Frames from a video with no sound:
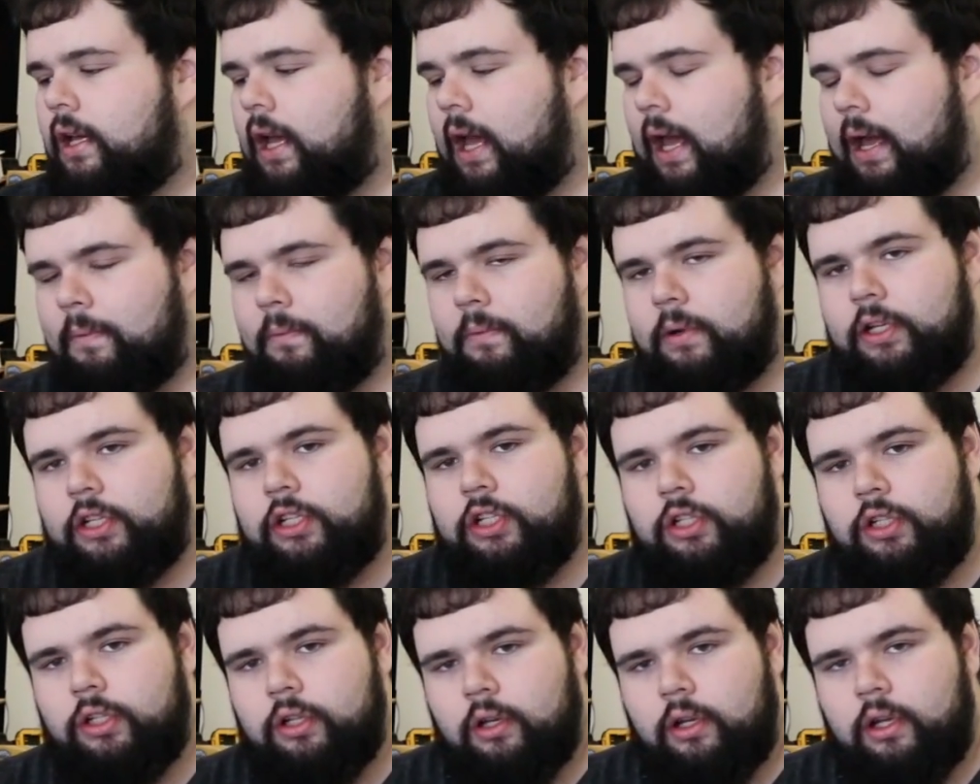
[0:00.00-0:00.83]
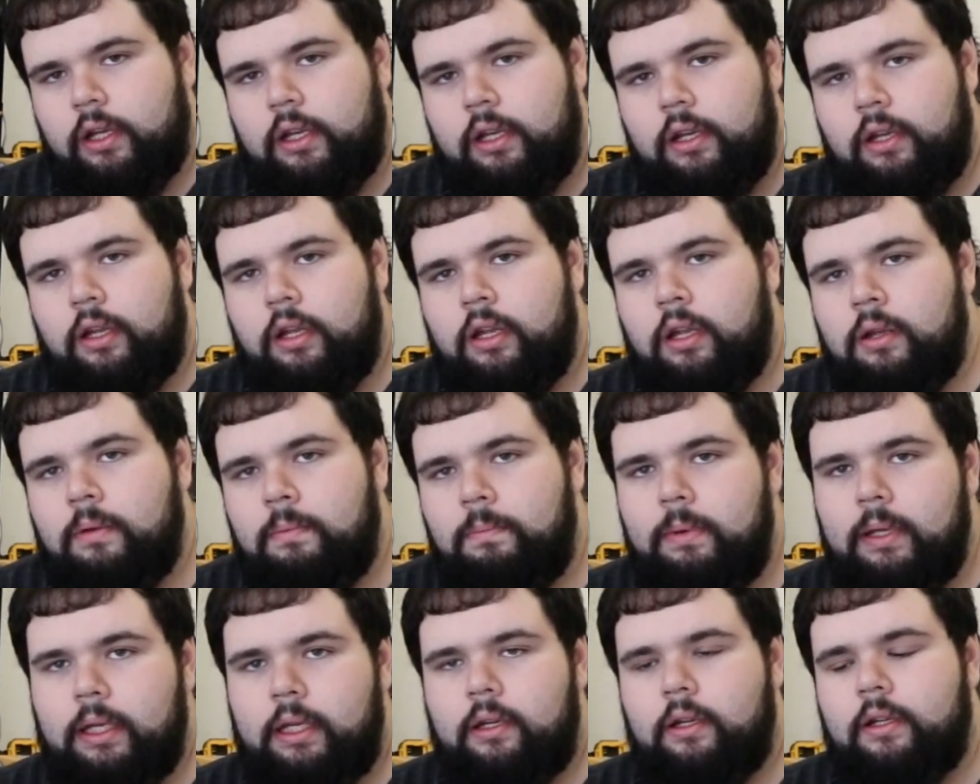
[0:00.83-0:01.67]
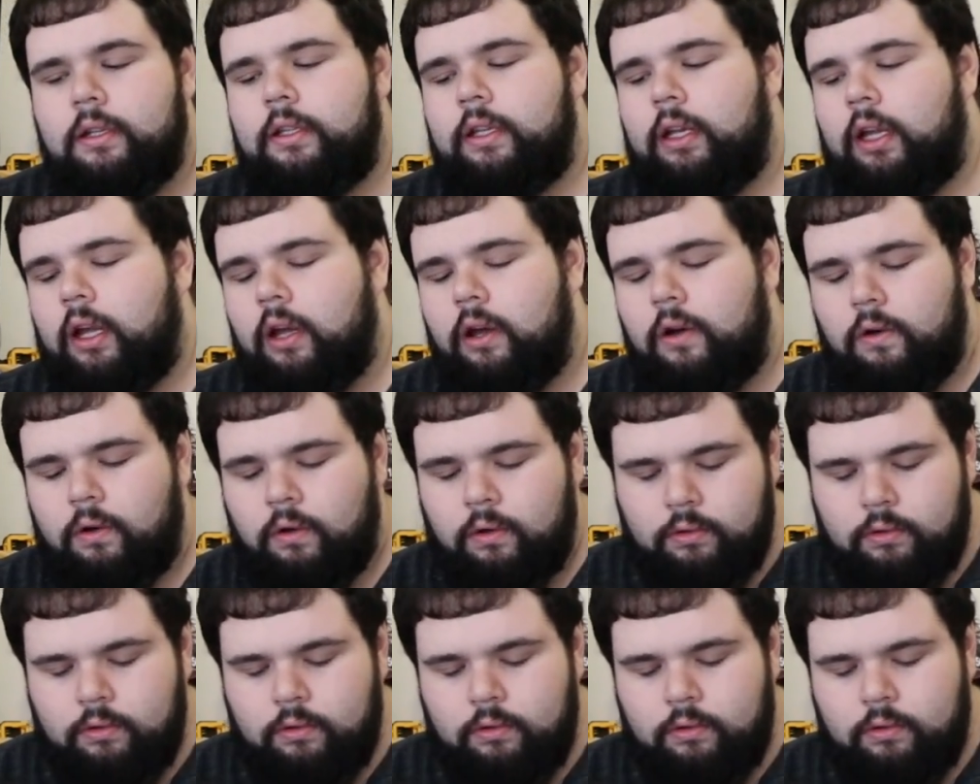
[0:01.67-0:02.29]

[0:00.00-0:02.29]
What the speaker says: and we should be good to go.